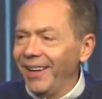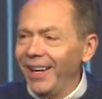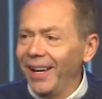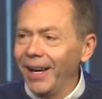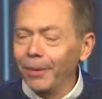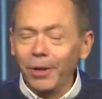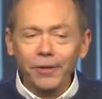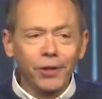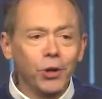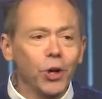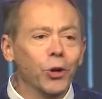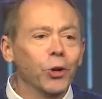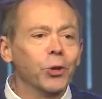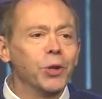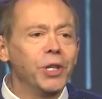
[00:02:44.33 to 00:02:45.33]
How many of you
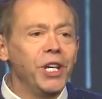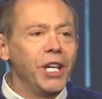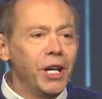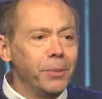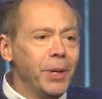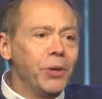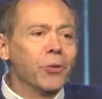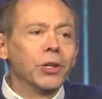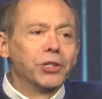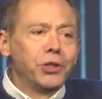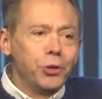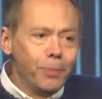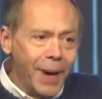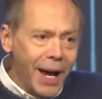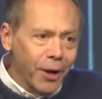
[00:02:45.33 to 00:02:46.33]
know the enemy wants
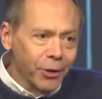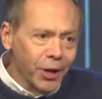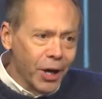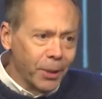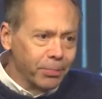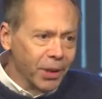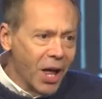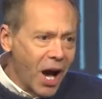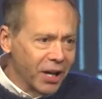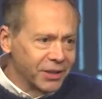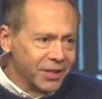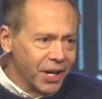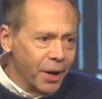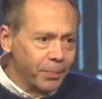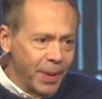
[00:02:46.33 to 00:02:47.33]
you bound up,
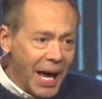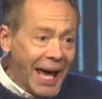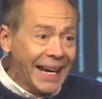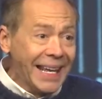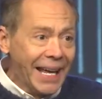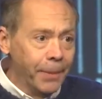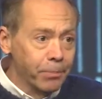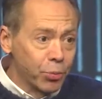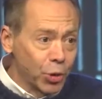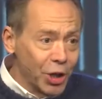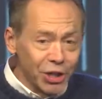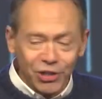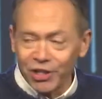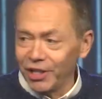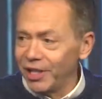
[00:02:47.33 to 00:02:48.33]
locked up, and
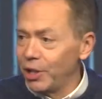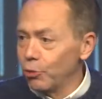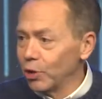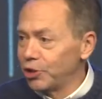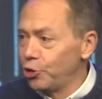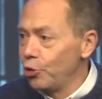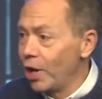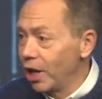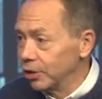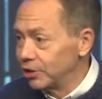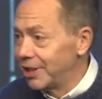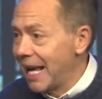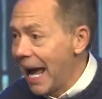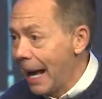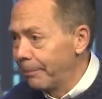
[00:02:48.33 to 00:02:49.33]
imprisoned? He wants you
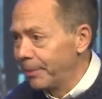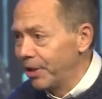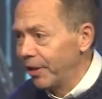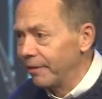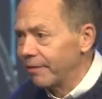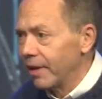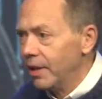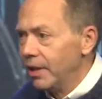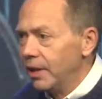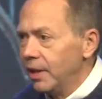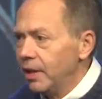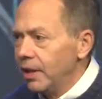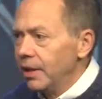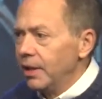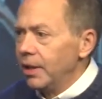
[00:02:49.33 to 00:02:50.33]
held captive.
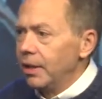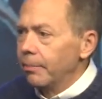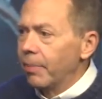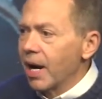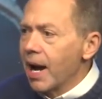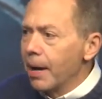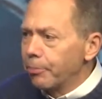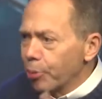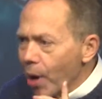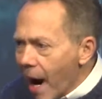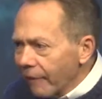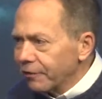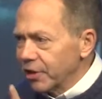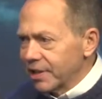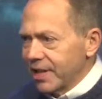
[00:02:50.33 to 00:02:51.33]
But I
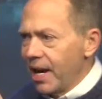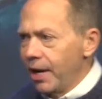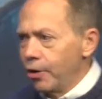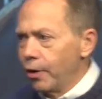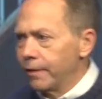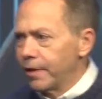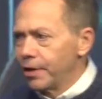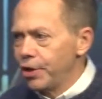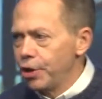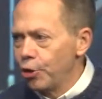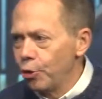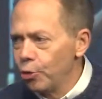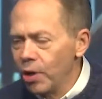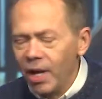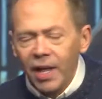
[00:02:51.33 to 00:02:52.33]
prophesy over
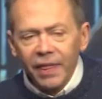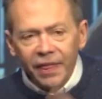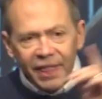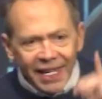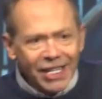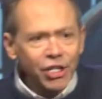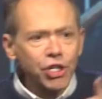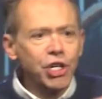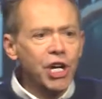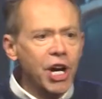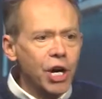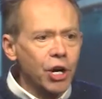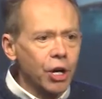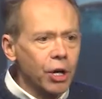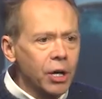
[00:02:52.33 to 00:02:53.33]
you, this
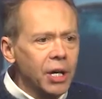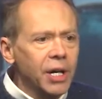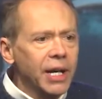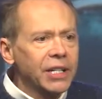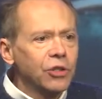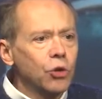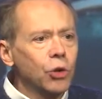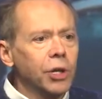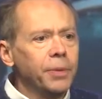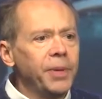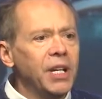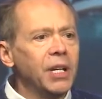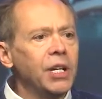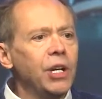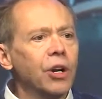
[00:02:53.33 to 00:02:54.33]
year is going to
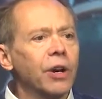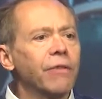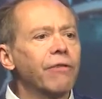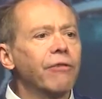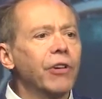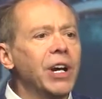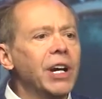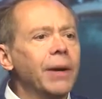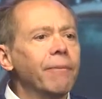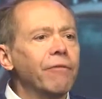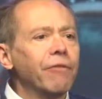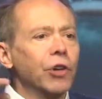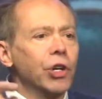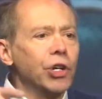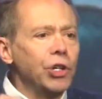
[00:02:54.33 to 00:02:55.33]
be a year of freedom
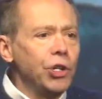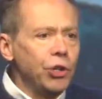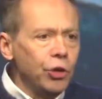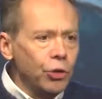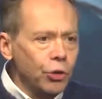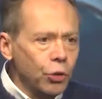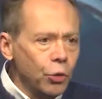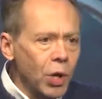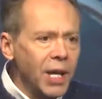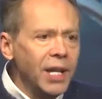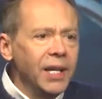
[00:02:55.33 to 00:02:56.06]
for you.